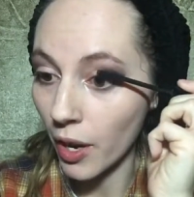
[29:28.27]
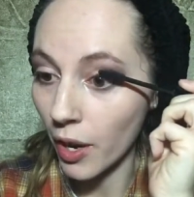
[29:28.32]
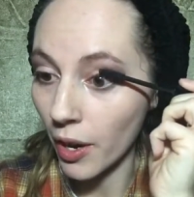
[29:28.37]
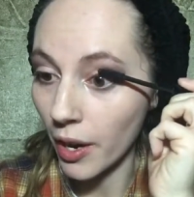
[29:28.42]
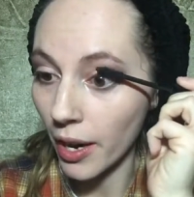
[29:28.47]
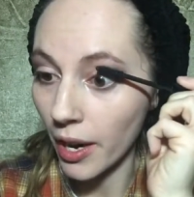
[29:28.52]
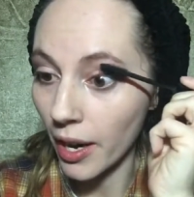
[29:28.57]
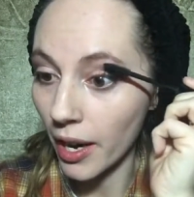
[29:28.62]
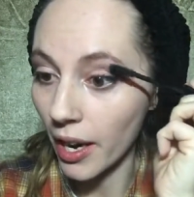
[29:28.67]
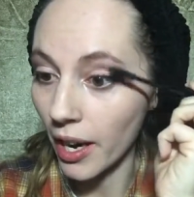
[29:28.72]
our
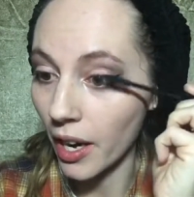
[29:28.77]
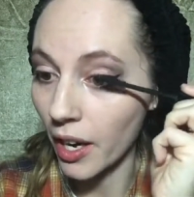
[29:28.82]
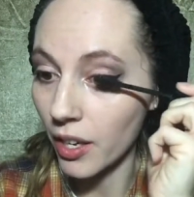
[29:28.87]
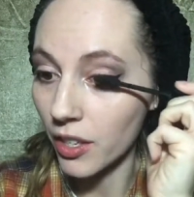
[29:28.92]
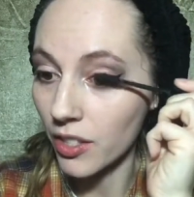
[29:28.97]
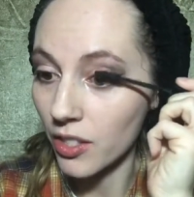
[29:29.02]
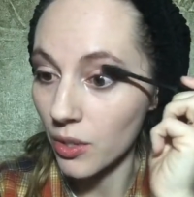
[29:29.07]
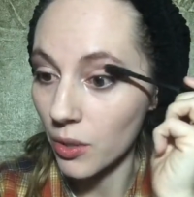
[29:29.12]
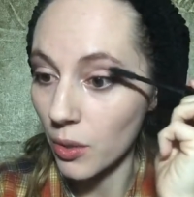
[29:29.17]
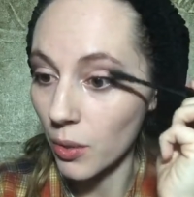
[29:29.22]
hair
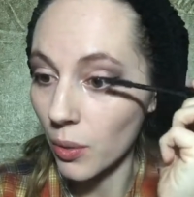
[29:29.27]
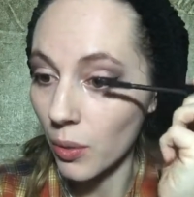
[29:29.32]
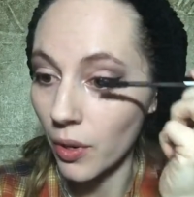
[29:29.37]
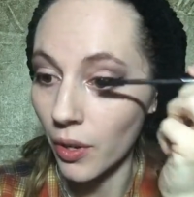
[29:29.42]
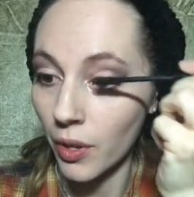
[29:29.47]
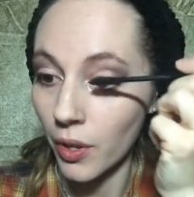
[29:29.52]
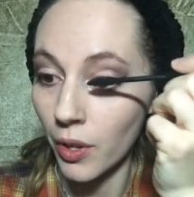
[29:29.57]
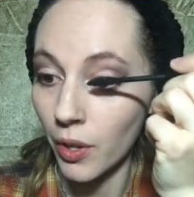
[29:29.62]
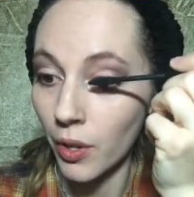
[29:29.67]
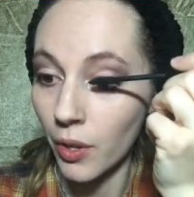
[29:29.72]
to
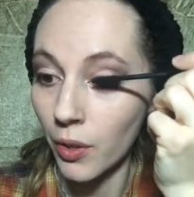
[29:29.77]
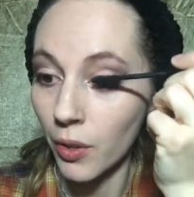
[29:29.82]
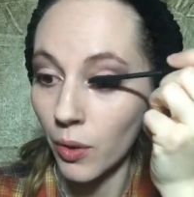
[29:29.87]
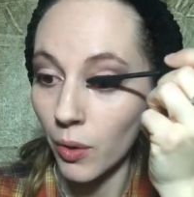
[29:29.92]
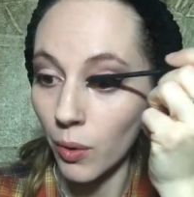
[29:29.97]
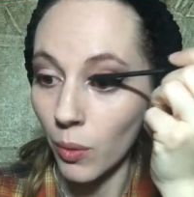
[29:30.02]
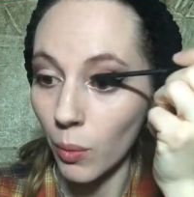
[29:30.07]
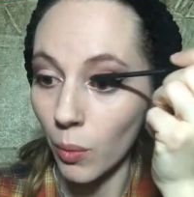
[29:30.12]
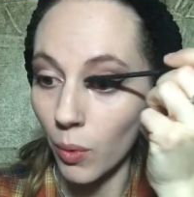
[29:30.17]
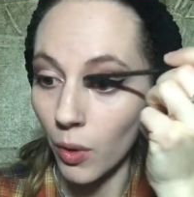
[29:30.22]

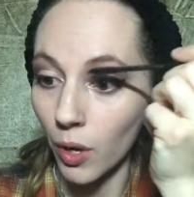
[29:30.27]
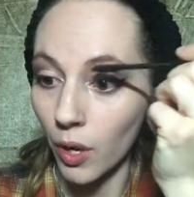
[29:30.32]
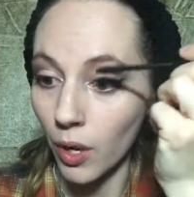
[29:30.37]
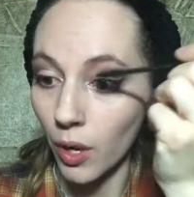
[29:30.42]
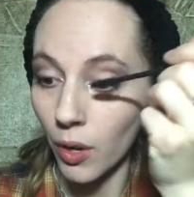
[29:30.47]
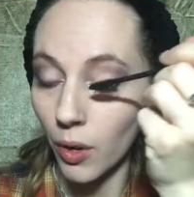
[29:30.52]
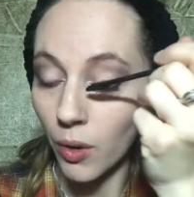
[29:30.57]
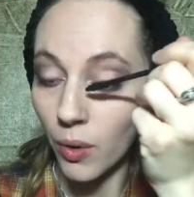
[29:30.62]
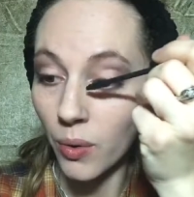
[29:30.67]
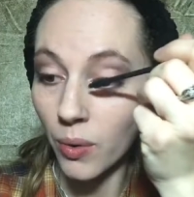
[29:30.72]

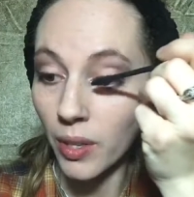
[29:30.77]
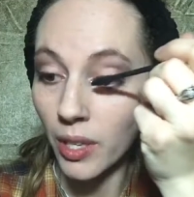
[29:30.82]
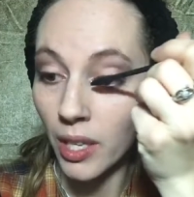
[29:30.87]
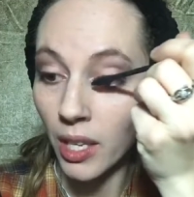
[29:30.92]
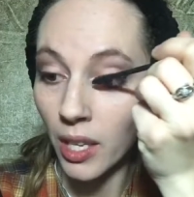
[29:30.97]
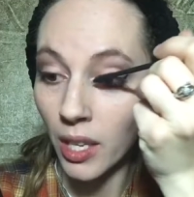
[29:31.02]
grow,